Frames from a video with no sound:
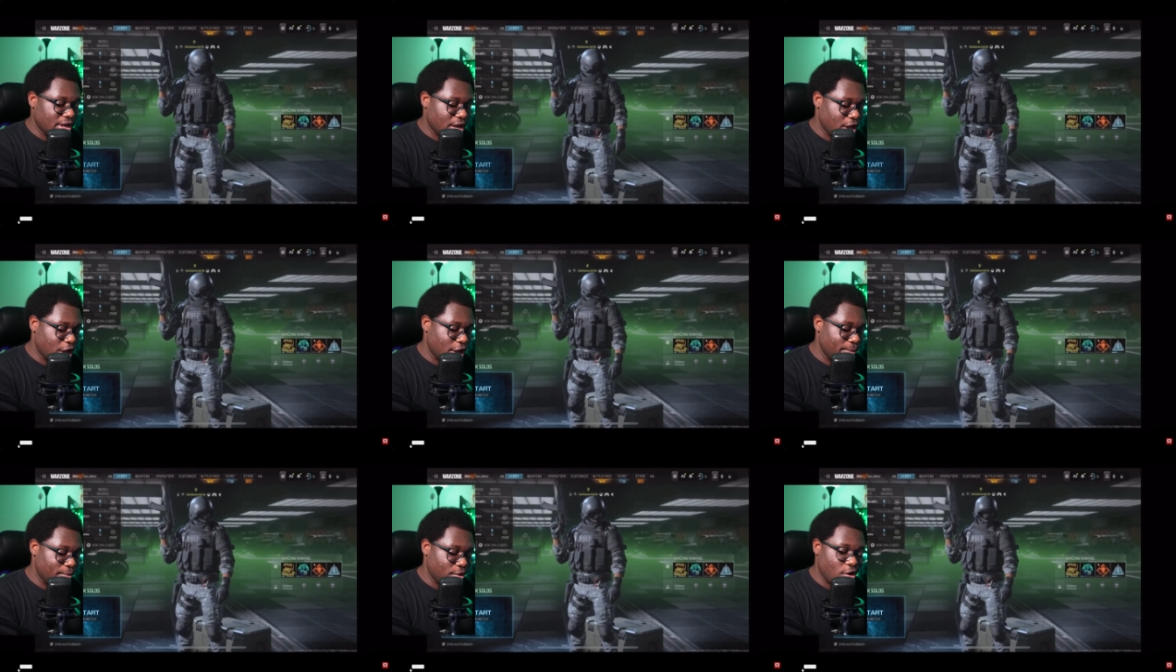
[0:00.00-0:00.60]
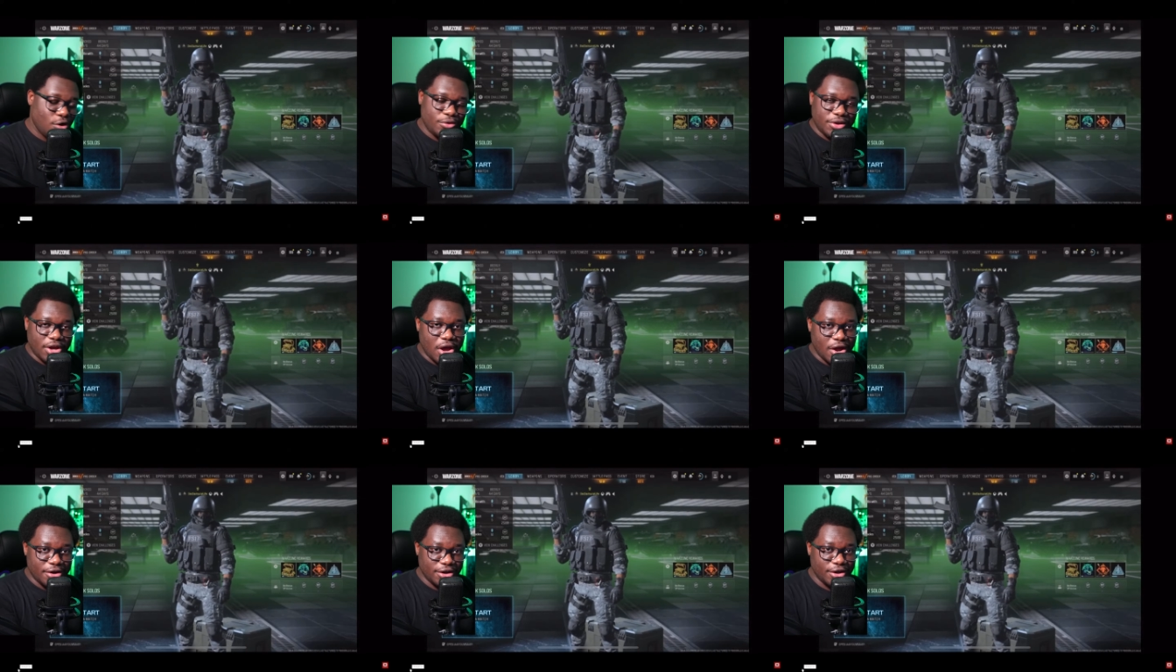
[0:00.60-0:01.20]
um, all the
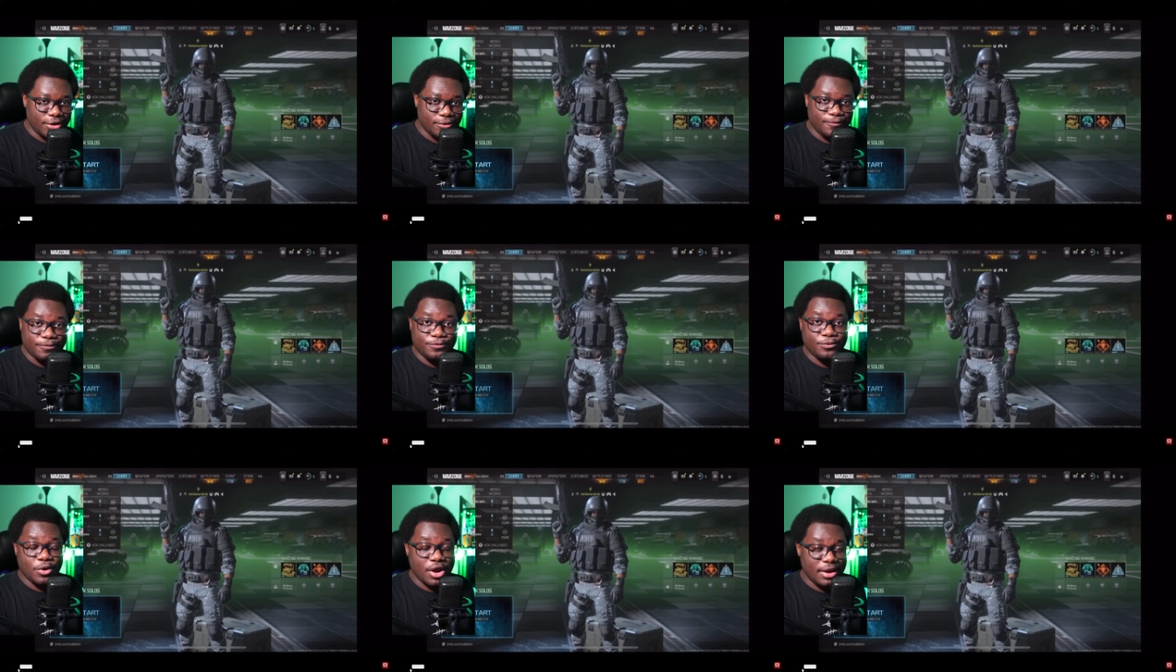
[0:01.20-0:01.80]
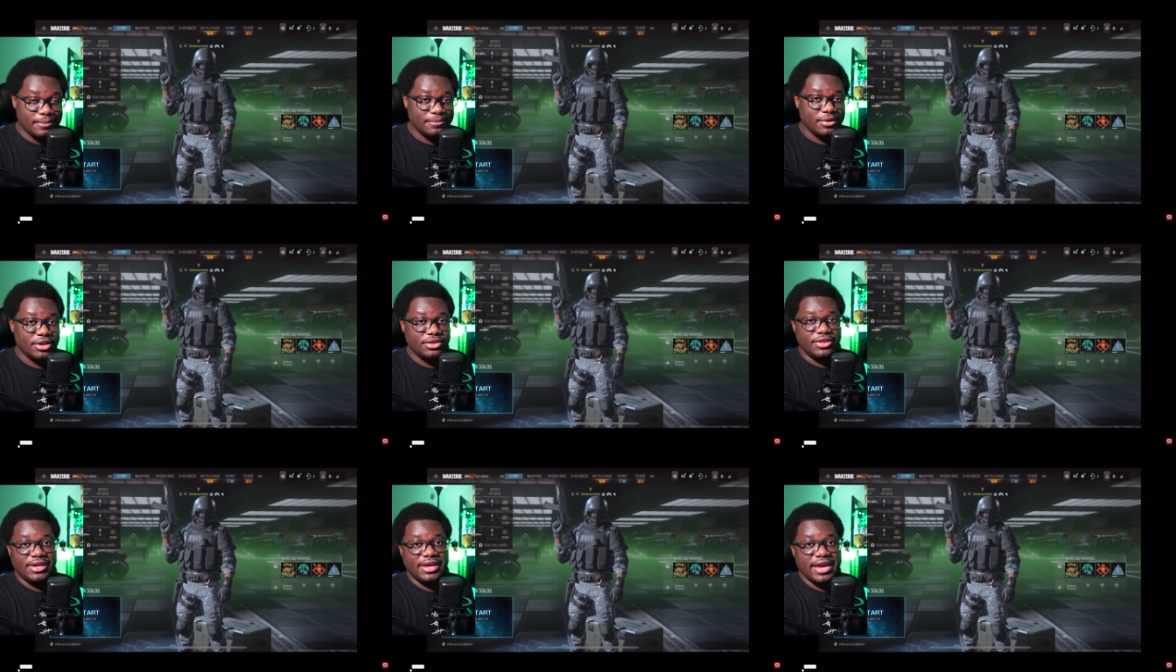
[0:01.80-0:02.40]
audio from
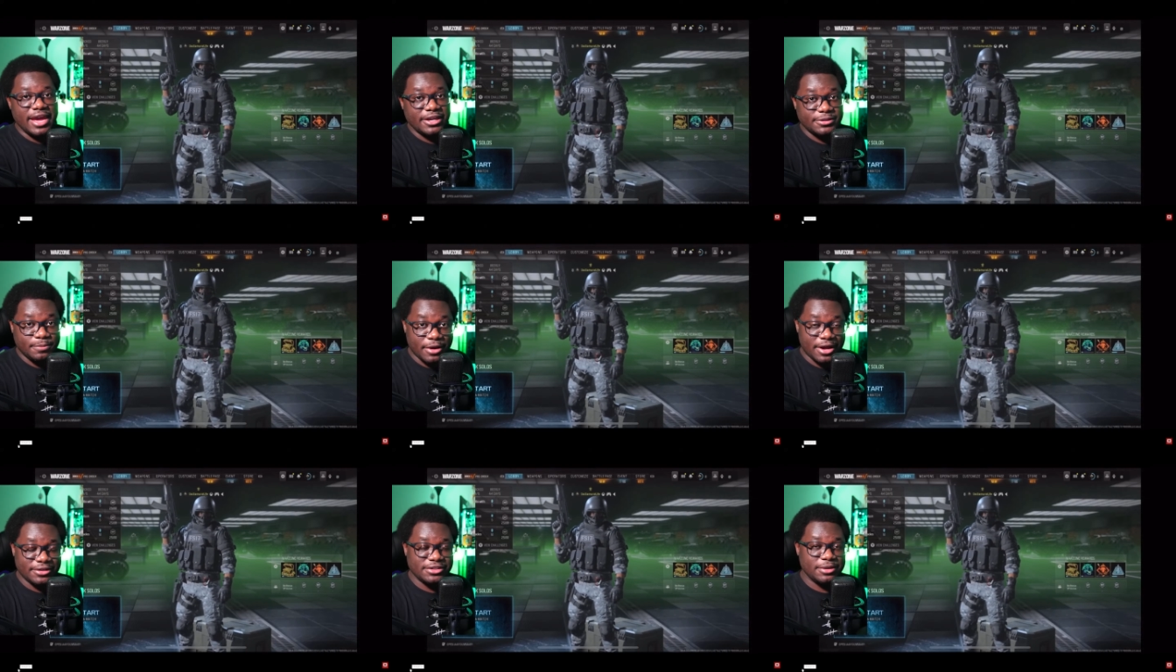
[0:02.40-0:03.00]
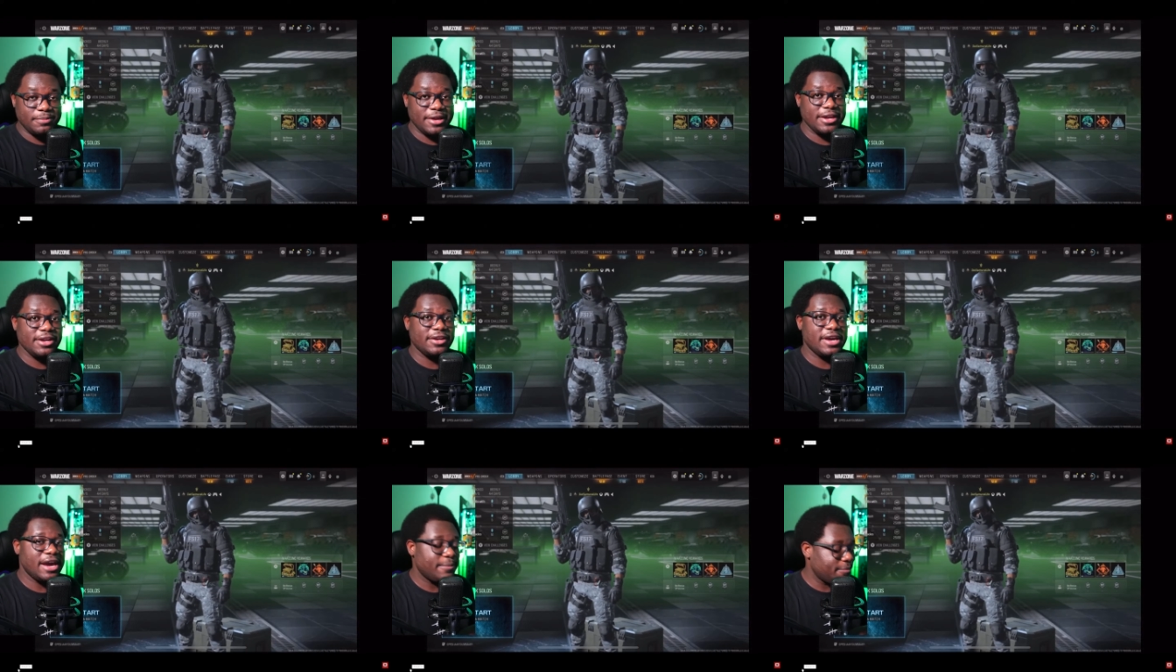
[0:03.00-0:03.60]
the Xbox
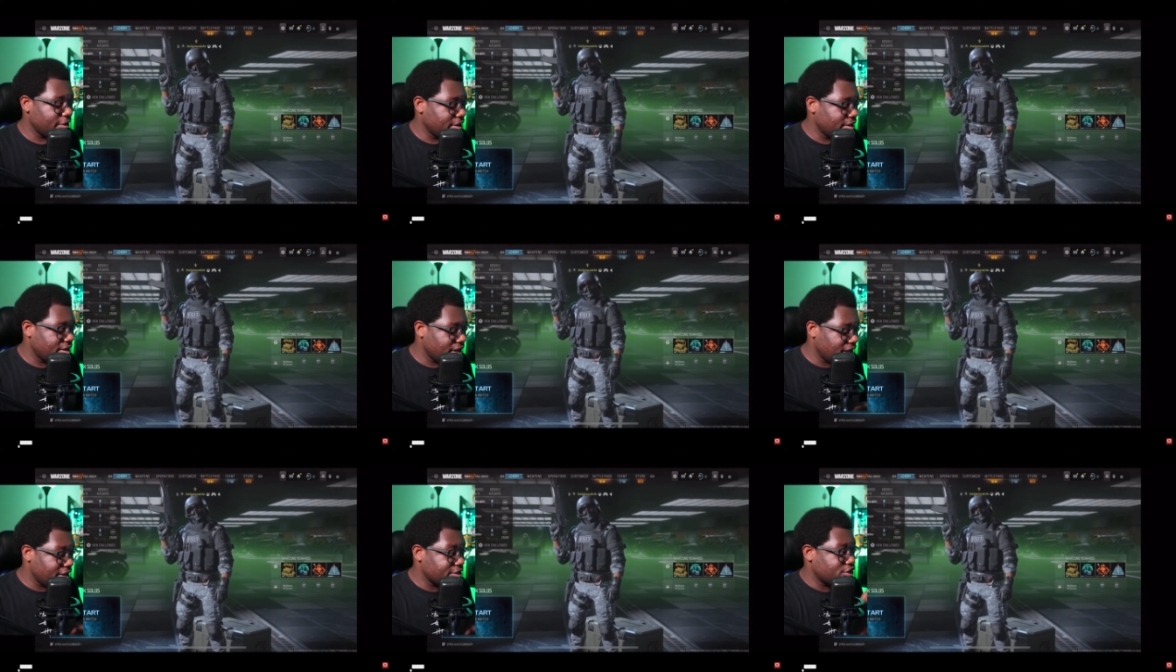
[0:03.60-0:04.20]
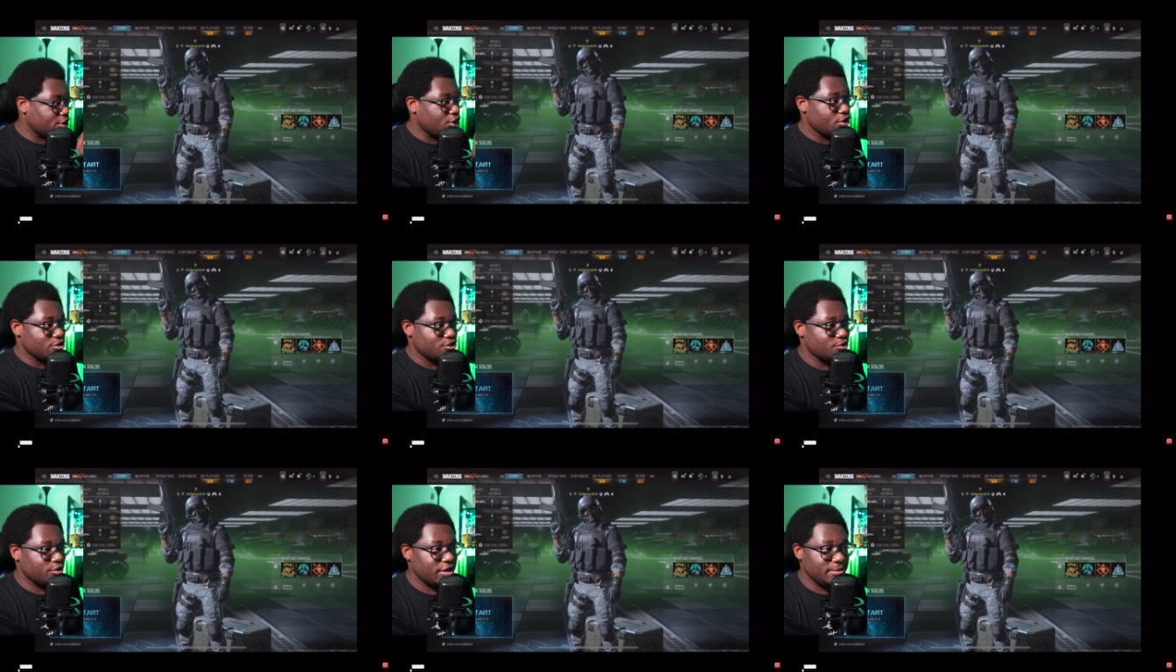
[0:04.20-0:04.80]
Companion app into your
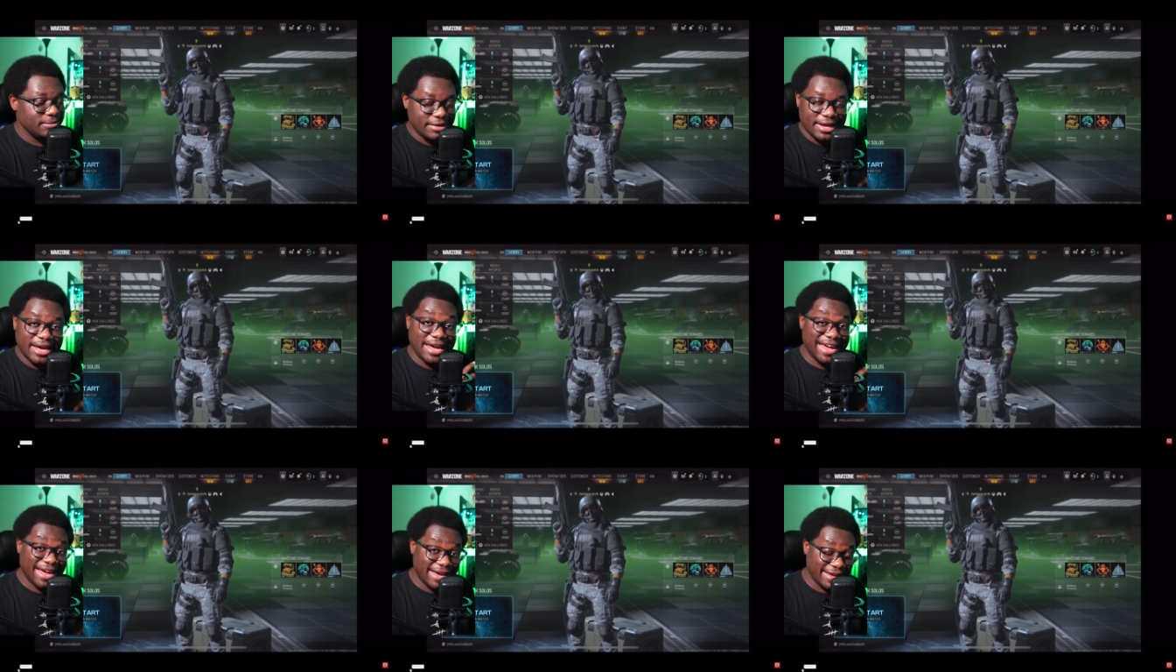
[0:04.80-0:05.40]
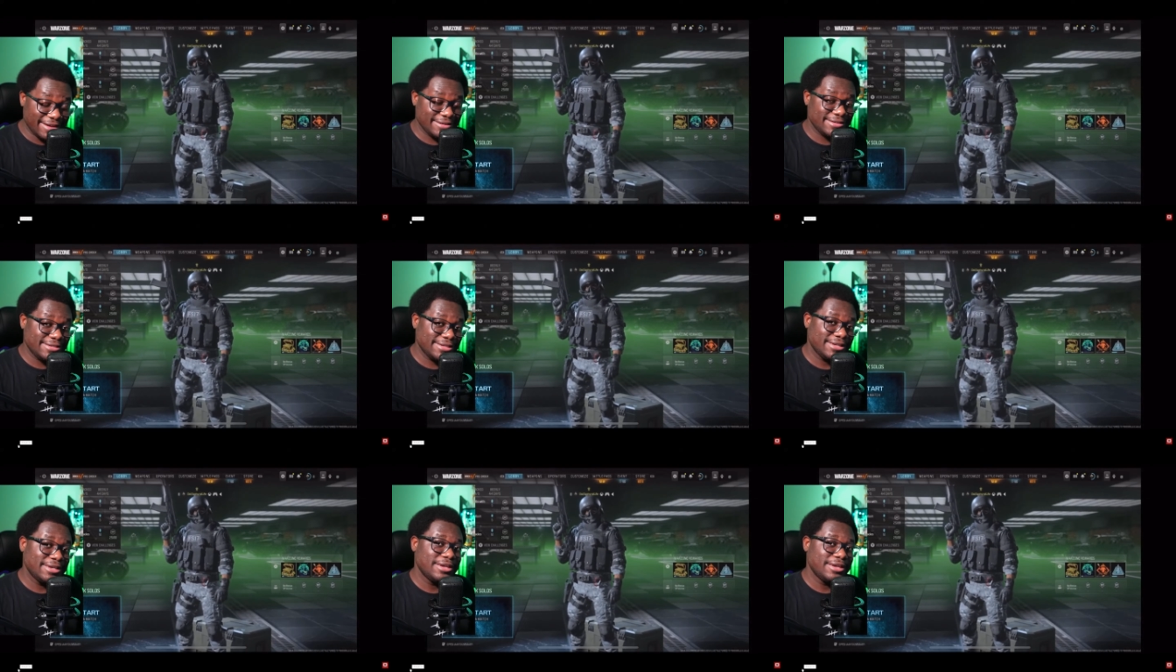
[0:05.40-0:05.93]
stream, and